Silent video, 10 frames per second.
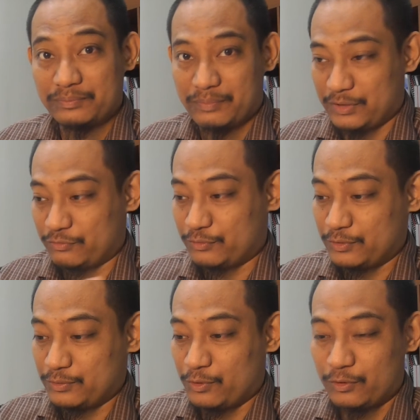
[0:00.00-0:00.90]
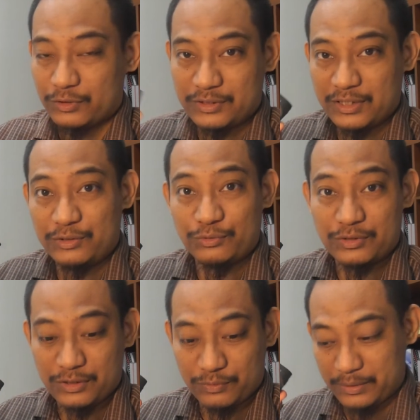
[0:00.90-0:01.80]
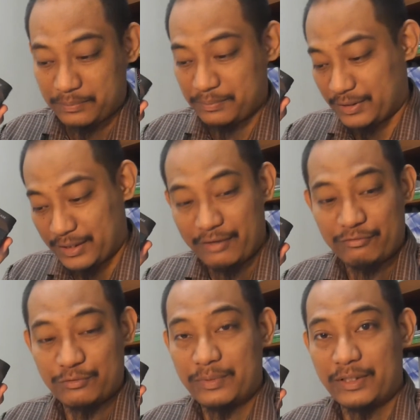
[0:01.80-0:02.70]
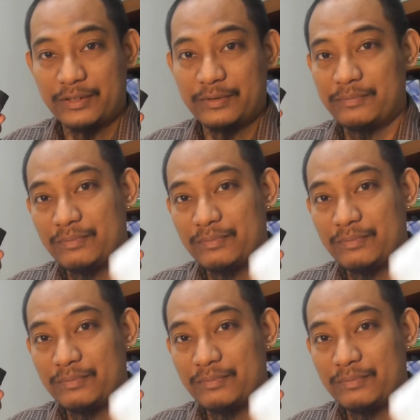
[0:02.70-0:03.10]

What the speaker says: microphone or still use this one, but I have to buy